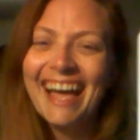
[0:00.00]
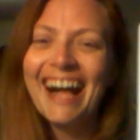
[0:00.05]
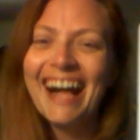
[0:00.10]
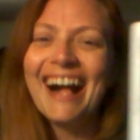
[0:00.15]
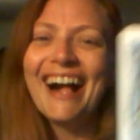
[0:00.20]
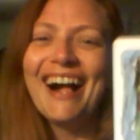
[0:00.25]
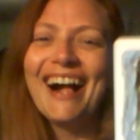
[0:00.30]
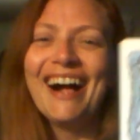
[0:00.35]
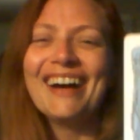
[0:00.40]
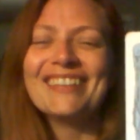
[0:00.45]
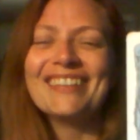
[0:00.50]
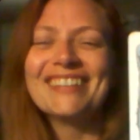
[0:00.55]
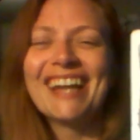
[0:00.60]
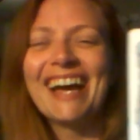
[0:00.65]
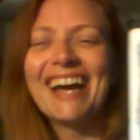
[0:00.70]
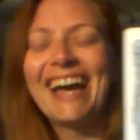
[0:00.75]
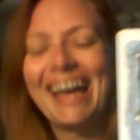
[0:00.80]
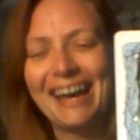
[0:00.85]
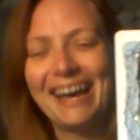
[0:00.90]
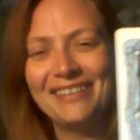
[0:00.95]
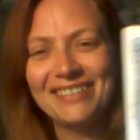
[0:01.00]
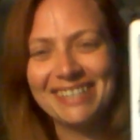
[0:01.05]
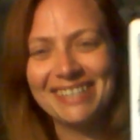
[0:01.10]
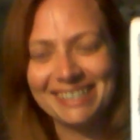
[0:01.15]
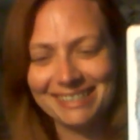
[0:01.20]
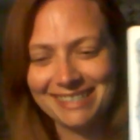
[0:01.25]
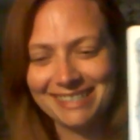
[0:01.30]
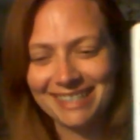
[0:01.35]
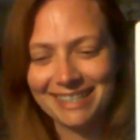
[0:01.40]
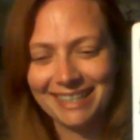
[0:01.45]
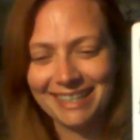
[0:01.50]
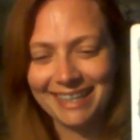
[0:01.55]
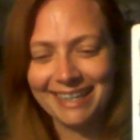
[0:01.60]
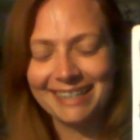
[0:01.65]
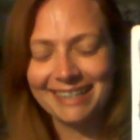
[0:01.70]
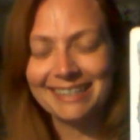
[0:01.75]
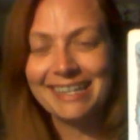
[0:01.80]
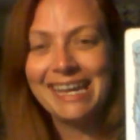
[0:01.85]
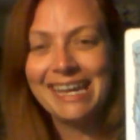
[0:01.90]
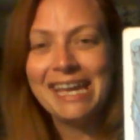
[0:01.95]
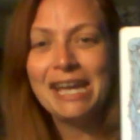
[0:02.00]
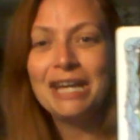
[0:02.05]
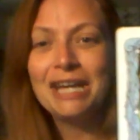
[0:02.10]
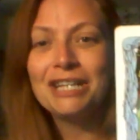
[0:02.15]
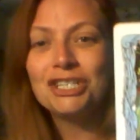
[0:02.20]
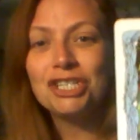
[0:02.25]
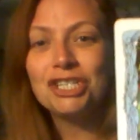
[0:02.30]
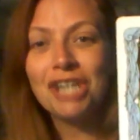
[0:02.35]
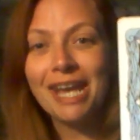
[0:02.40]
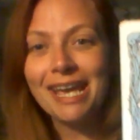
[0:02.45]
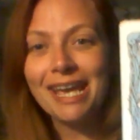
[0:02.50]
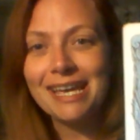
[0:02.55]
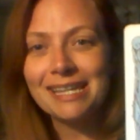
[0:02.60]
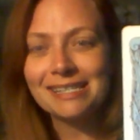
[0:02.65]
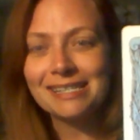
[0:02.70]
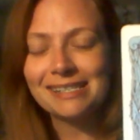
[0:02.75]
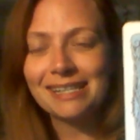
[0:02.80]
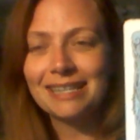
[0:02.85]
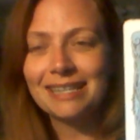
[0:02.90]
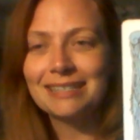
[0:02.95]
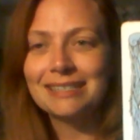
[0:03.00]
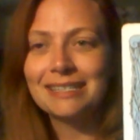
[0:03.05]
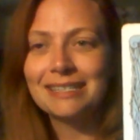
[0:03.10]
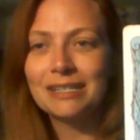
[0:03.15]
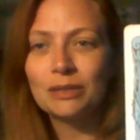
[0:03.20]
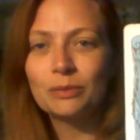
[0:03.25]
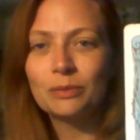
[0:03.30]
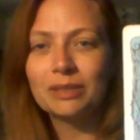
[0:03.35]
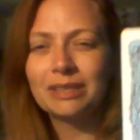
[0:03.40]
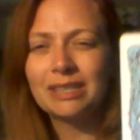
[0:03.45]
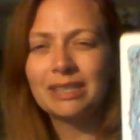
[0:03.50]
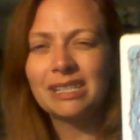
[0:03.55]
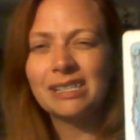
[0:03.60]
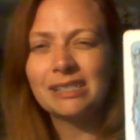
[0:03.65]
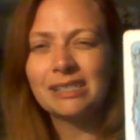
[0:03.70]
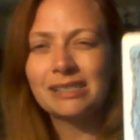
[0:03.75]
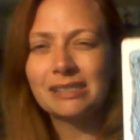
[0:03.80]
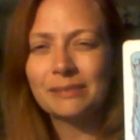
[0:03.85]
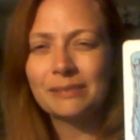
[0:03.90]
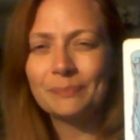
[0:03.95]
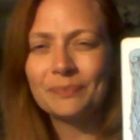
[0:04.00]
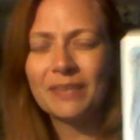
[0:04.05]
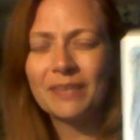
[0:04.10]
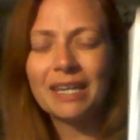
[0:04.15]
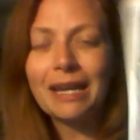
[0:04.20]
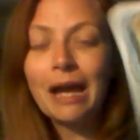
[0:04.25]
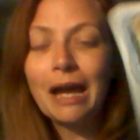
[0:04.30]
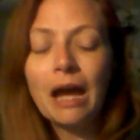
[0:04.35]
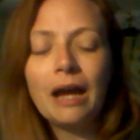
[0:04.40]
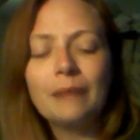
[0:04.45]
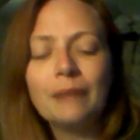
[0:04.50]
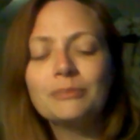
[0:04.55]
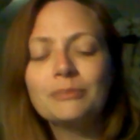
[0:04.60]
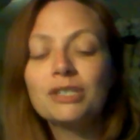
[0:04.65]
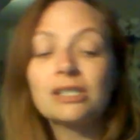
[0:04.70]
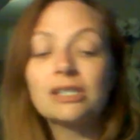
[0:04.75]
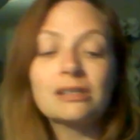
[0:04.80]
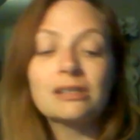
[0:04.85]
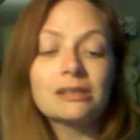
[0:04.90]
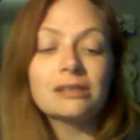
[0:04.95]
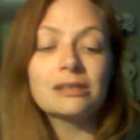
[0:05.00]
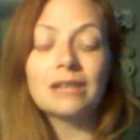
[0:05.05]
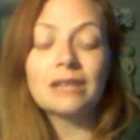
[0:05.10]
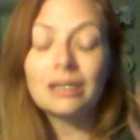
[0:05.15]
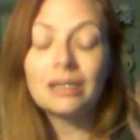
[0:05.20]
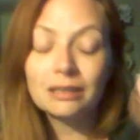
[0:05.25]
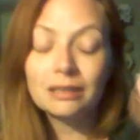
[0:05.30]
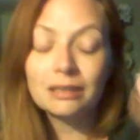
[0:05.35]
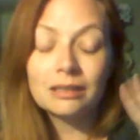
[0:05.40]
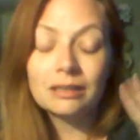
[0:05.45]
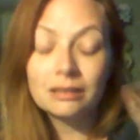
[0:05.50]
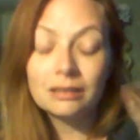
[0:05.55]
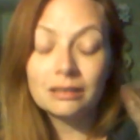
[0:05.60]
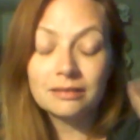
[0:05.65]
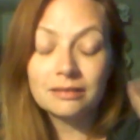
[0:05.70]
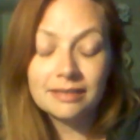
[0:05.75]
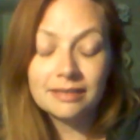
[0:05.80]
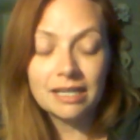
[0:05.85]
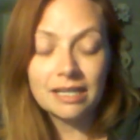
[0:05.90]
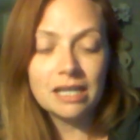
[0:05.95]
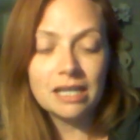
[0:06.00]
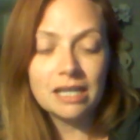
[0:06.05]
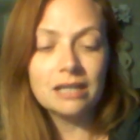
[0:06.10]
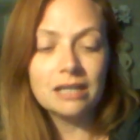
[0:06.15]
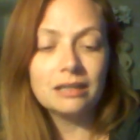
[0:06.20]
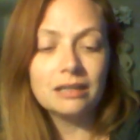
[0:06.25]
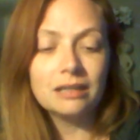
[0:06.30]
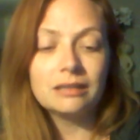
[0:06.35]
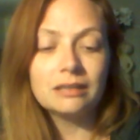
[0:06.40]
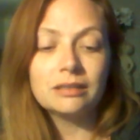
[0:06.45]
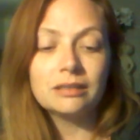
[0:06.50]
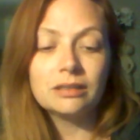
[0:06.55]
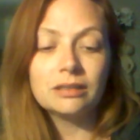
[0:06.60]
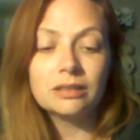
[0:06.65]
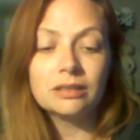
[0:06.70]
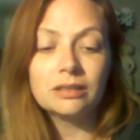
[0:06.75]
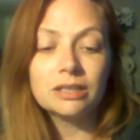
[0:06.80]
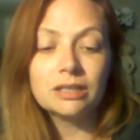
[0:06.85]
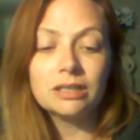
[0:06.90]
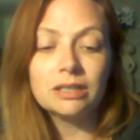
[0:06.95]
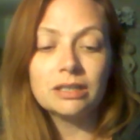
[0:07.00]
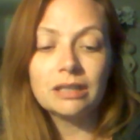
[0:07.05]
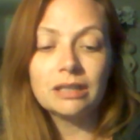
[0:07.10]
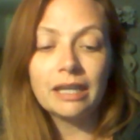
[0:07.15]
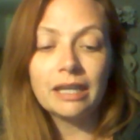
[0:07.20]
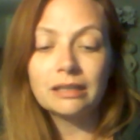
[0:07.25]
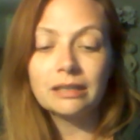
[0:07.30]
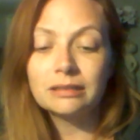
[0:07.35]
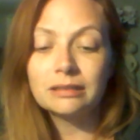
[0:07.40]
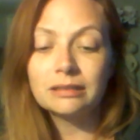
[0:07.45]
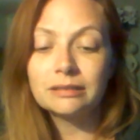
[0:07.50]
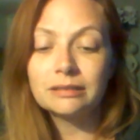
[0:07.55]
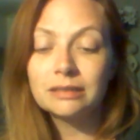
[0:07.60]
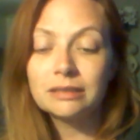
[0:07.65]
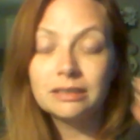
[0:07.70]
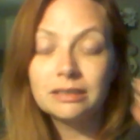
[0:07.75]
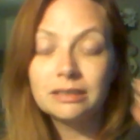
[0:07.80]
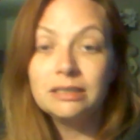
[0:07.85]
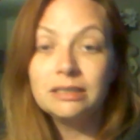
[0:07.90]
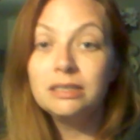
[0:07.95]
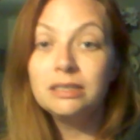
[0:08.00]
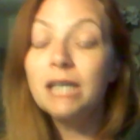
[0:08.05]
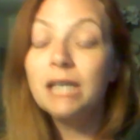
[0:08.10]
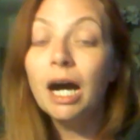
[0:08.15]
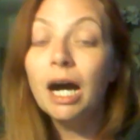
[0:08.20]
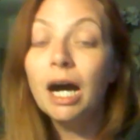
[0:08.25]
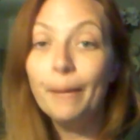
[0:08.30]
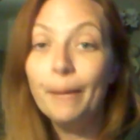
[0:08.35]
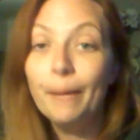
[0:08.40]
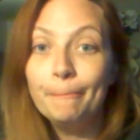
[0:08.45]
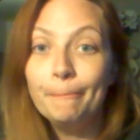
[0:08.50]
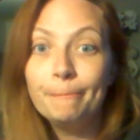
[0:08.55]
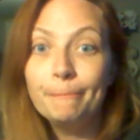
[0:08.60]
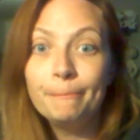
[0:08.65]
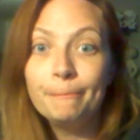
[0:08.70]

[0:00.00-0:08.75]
I'm not having to like chase and deal with these, like, I'm just like seeing like dumb